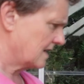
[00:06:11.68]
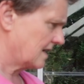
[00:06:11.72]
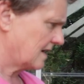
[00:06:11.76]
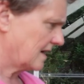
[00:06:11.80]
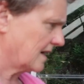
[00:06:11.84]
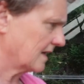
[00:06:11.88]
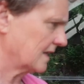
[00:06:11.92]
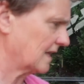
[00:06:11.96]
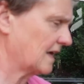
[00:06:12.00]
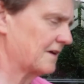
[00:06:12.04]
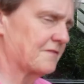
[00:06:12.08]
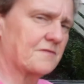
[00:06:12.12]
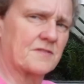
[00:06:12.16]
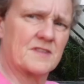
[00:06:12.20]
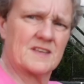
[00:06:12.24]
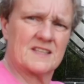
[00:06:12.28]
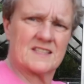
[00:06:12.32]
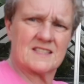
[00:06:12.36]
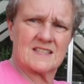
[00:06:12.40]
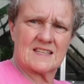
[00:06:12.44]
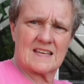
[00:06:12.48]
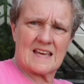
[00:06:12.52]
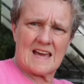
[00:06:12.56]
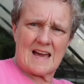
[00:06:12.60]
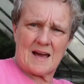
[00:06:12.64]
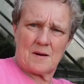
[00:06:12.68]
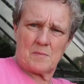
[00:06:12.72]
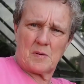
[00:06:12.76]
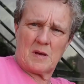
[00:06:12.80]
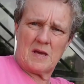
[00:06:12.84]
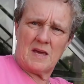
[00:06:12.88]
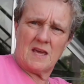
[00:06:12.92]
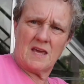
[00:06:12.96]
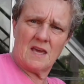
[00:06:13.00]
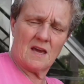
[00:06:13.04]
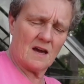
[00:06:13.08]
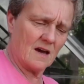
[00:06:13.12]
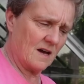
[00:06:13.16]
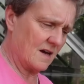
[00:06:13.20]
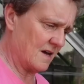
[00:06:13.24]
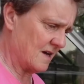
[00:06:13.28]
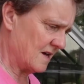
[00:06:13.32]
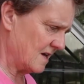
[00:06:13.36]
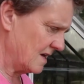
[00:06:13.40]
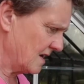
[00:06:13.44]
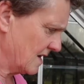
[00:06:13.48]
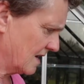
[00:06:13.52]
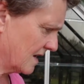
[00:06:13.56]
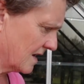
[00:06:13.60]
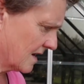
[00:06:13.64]
I left this gap here,
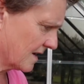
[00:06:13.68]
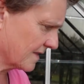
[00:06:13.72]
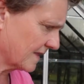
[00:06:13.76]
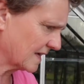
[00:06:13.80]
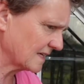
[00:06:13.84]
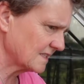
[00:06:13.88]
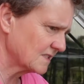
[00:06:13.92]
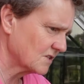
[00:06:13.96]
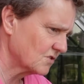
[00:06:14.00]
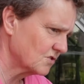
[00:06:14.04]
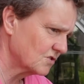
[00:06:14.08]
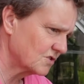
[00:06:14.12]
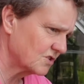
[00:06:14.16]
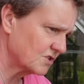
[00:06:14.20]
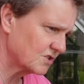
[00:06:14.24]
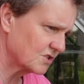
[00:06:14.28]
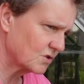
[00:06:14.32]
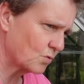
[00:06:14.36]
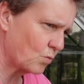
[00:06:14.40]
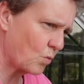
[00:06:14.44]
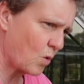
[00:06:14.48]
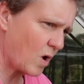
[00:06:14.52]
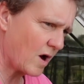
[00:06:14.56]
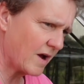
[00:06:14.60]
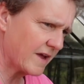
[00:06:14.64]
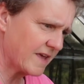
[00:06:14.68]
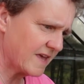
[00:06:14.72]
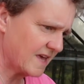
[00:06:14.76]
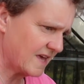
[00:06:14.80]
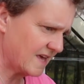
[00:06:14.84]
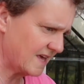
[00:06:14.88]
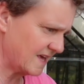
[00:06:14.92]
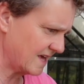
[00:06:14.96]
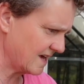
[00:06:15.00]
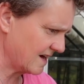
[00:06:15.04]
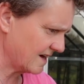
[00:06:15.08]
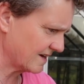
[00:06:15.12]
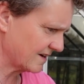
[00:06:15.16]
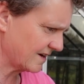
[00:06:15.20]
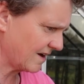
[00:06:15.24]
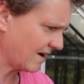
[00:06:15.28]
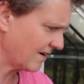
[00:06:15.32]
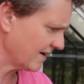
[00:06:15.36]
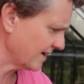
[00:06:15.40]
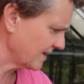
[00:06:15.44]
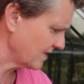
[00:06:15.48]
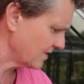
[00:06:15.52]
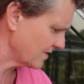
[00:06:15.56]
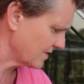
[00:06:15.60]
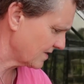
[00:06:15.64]
and that's because there's a wire here, and
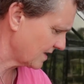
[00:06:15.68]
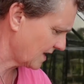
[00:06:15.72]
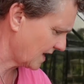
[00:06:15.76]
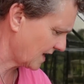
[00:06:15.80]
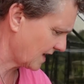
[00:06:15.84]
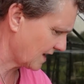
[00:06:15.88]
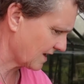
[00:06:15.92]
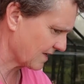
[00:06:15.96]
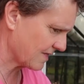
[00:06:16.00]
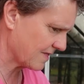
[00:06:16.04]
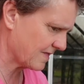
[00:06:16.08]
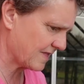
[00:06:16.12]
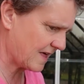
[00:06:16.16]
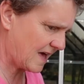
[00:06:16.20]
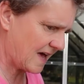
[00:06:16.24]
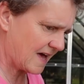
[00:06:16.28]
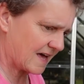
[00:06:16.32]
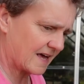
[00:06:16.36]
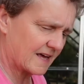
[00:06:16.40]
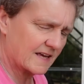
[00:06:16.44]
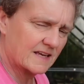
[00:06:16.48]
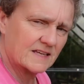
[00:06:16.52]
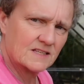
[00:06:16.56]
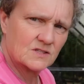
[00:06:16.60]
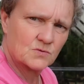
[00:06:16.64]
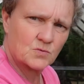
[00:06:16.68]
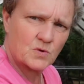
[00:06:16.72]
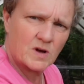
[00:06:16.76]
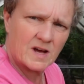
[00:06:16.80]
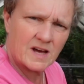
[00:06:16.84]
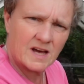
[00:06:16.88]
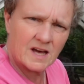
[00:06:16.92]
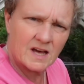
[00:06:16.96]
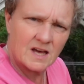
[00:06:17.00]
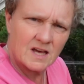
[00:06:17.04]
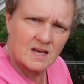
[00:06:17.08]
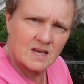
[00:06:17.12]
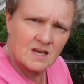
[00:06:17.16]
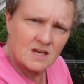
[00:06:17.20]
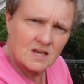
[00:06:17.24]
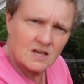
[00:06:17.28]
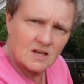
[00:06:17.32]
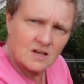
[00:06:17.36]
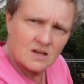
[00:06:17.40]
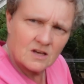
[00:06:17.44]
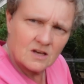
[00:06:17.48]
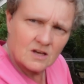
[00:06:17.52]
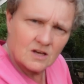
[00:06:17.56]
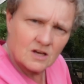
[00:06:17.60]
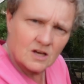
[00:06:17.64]
I think that is where
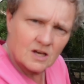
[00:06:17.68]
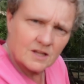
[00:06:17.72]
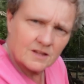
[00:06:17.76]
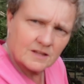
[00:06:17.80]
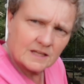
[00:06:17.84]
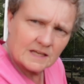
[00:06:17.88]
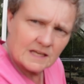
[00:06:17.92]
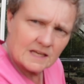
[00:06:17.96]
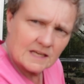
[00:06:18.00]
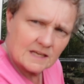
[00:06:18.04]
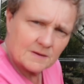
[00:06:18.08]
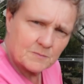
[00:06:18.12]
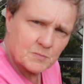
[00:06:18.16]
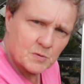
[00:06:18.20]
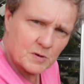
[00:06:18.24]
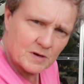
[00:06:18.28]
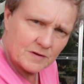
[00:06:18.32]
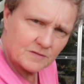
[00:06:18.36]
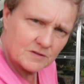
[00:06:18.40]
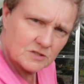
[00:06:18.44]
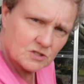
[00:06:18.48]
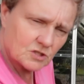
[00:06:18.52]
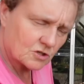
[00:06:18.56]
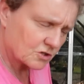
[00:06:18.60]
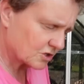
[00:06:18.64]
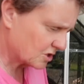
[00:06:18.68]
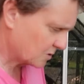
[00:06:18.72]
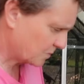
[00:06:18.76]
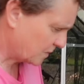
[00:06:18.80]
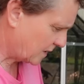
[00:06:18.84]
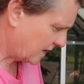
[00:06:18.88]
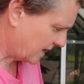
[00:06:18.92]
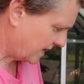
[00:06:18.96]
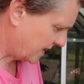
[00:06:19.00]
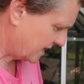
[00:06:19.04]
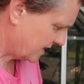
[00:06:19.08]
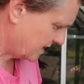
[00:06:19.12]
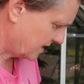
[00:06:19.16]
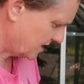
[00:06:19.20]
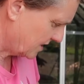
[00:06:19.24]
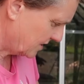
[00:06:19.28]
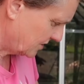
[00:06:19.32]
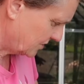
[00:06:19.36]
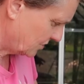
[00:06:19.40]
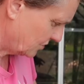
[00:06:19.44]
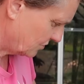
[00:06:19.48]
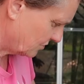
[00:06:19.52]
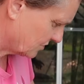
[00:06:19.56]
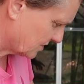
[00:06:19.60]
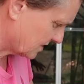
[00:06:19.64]
the previous occupier
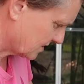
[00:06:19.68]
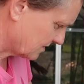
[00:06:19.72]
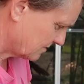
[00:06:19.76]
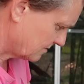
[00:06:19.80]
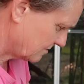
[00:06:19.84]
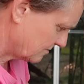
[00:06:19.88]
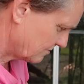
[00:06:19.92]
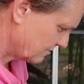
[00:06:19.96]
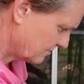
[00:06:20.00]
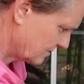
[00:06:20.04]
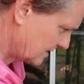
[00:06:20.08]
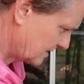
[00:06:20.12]
used to